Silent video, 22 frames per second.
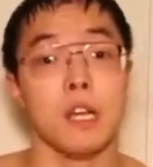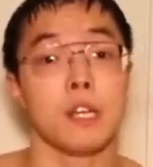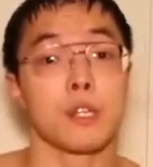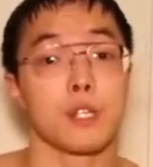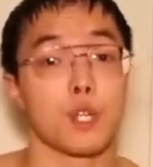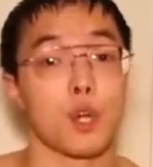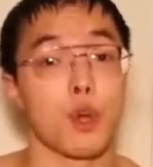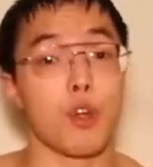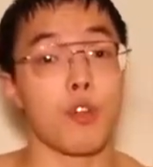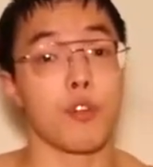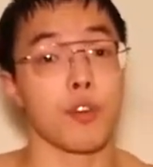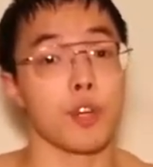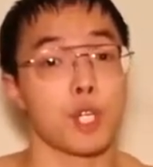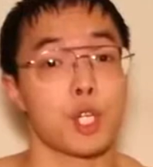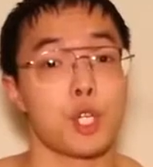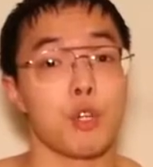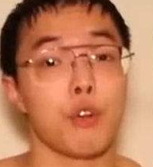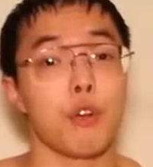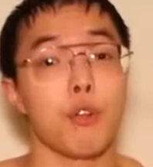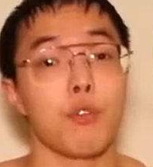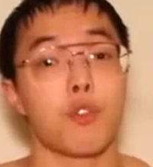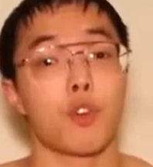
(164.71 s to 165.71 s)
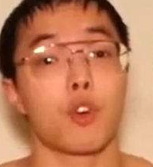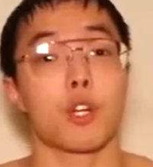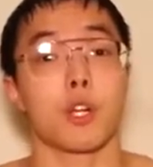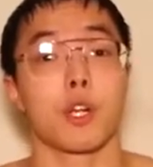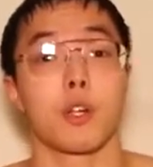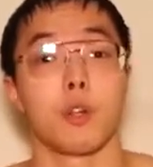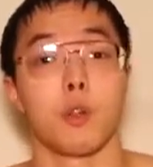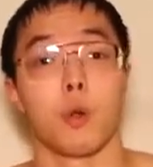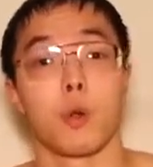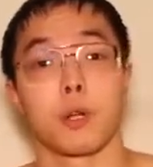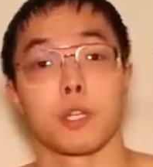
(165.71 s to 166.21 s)
So if you're shooting for a
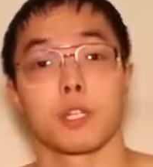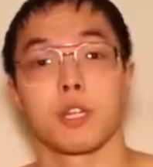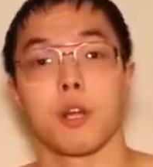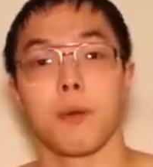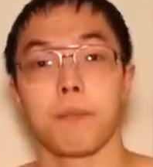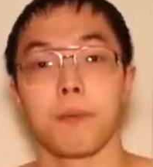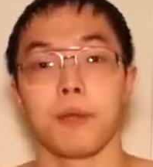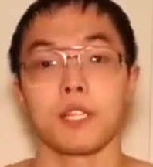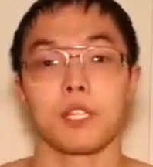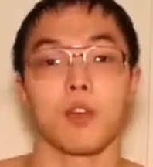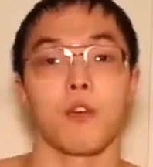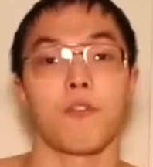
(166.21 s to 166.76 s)
caloric surplus